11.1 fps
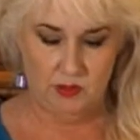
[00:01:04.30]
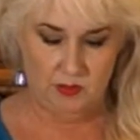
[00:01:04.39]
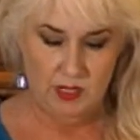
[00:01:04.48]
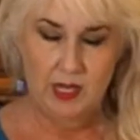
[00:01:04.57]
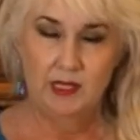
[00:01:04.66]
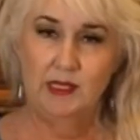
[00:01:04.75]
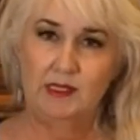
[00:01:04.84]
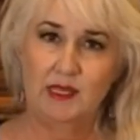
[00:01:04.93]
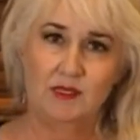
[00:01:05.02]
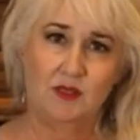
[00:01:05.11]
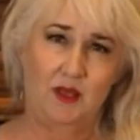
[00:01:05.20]
So this
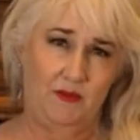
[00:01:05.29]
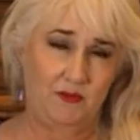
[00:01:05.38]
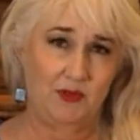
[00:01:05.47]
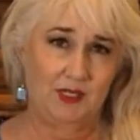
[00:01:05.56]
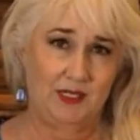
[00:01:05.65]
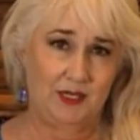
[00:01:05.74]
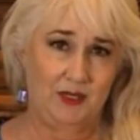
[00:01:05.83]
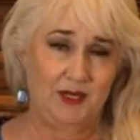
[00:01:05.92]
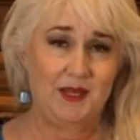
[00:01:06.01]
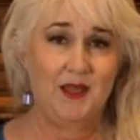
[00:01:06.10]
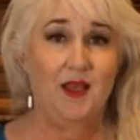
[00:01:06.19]
has a lot of
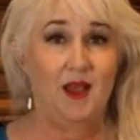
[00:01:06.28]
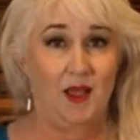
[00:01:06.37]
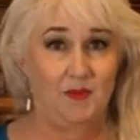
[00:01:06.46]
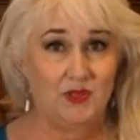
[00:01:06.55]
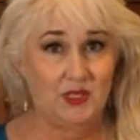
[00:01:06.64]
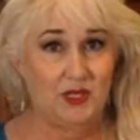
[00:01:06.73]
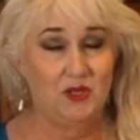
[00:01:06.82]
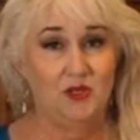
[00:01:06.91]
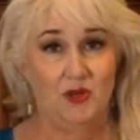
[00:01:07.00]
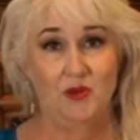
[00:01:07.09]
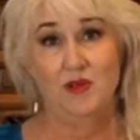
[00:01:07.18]
versatility. I'm just going to
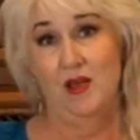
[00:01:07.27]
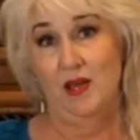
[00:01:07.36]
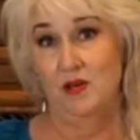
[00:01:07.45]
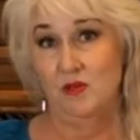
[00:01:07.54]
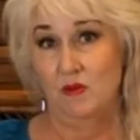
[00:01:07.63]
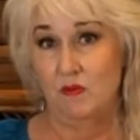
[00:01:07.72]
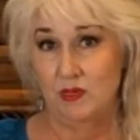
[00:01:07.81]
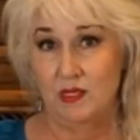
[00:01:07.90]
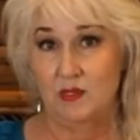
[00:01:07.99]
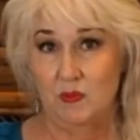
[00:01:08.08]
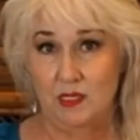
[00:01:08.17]
show you how to do it with
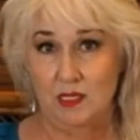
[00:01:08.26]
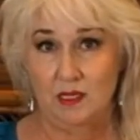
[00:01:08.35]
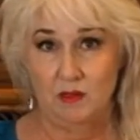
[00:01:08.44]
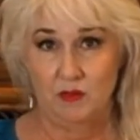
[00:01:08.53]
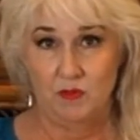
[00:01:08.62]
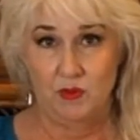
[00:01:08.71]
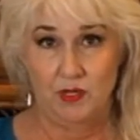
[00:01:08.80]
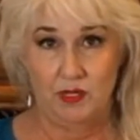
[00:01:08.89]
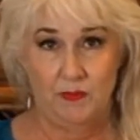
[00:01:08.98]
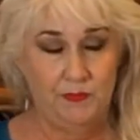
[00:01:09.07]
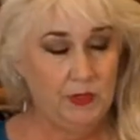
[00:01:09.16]
this particular book.
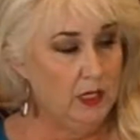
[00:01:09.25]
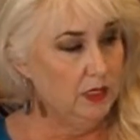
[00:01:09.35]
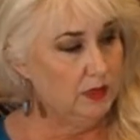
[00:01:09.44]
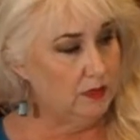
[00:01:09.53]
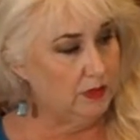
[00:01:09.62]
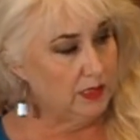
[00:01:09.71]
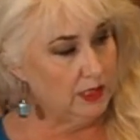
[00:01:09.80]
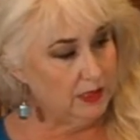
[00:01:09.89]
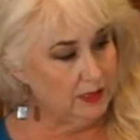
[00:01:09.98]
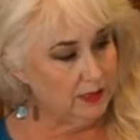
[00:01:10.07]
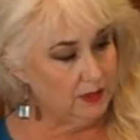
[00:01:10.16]
So it's
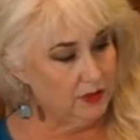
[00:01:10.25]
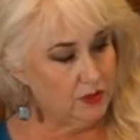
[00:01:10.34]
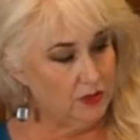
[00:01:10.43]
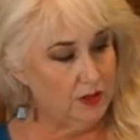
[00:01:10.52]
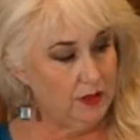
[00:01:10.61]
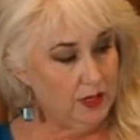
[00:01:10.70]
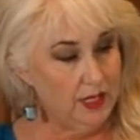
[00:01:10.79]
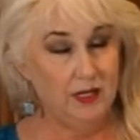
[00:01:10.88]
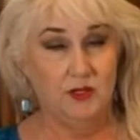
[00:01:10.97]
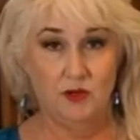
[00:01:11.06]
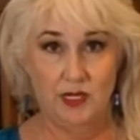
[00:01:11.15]
kids literature
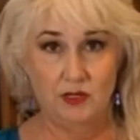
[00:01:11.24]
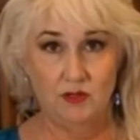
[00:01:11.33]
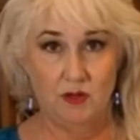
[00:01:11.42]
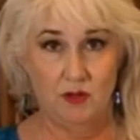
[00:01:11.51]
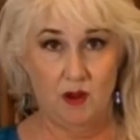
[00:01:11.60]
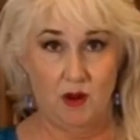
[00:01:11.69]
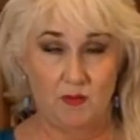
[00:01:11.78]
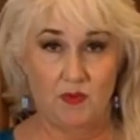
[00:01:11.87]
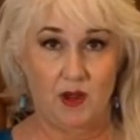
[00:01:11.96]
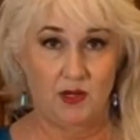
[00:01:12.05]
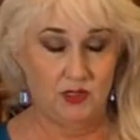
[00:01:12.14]
turning into an art
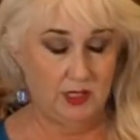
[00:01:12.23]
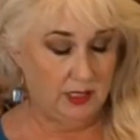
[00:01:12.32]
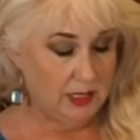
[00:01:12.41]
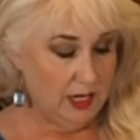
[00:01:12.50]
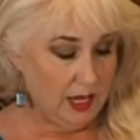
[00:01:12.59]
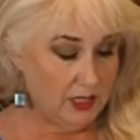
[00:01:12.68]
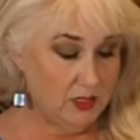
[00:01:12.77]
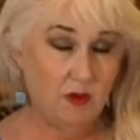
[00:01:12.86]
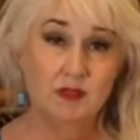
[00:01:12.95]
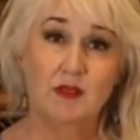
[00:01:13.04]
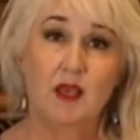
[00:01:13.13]
project, and you
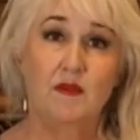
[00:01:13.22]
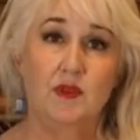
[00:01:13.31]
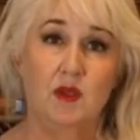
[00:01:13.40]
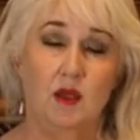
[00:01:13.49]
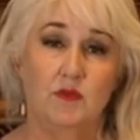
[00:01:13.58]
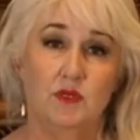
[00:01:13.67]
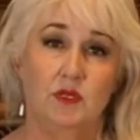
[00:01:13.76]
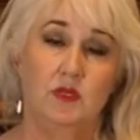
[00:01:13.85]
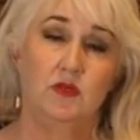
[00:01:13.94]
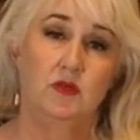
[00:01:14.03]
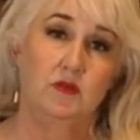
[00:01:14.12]
also have the option
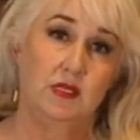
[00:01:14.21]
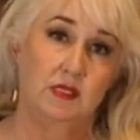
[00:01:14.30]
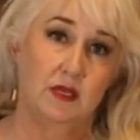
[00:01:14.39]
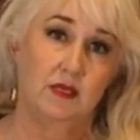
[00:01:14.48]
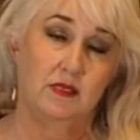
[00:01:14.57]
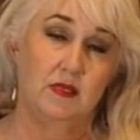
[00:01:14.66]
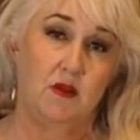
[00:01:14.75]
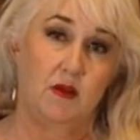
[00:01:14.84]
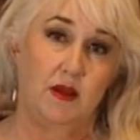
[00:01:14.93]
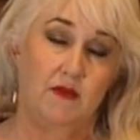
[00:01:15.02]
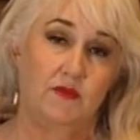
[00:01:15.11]
to discuss the
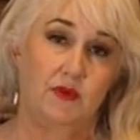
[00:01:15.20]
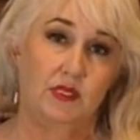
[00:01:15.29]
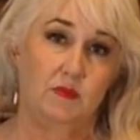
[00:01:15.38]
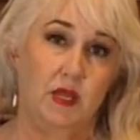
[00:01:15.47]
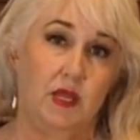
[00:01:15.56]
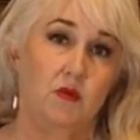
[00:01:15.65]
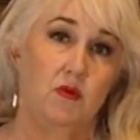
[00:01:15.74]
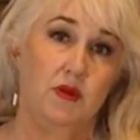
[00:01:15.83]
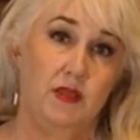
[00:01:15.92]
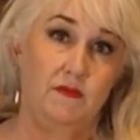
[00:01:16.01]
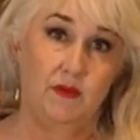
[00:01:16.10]
art after it's made or
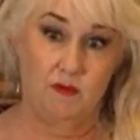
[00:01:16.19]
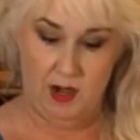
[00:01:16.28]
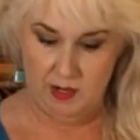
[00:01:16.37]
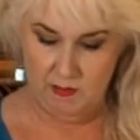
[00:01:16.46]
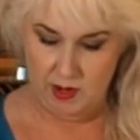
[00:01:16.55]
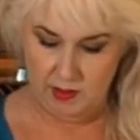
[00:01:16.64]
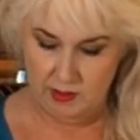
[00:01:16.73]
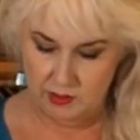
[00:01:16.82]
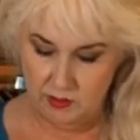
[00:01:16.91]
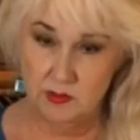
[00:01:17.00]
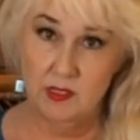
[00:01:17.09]
even write about it.
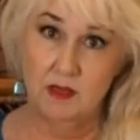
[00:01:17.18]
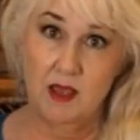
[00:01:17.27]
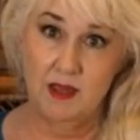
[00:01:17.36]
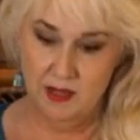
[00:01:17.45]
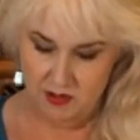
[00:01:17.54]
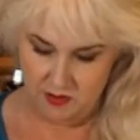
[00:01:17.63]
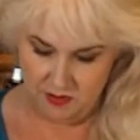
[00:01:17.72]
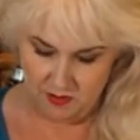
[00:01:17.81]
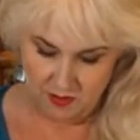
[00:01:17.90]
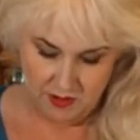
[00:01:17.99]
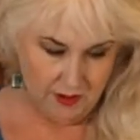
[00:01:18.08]
So there's a lot here